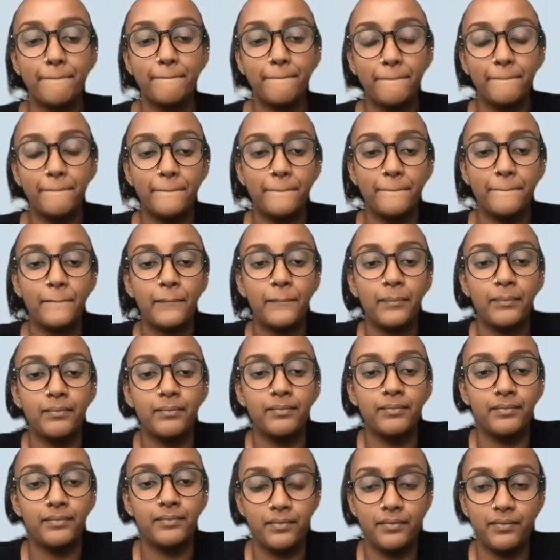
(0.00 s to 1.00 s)

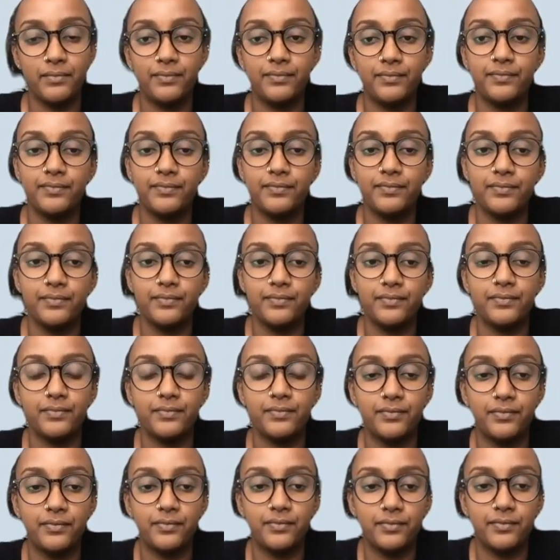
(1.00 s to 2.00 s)

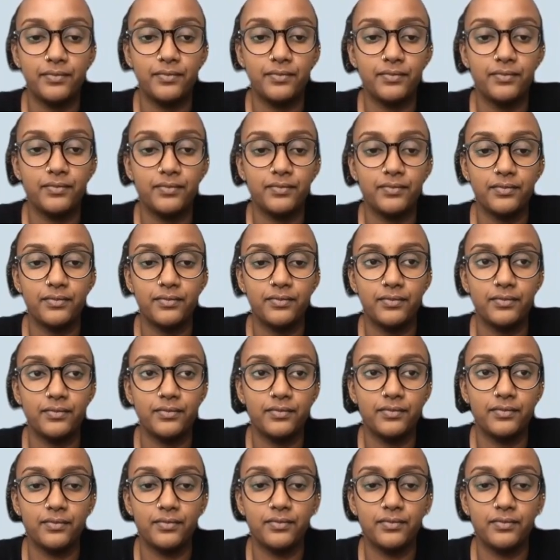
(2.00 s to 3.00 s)

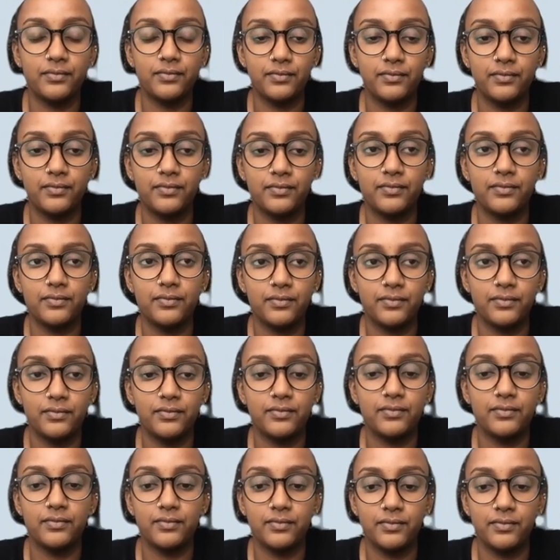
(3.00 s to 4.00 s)
This person isn't speaking.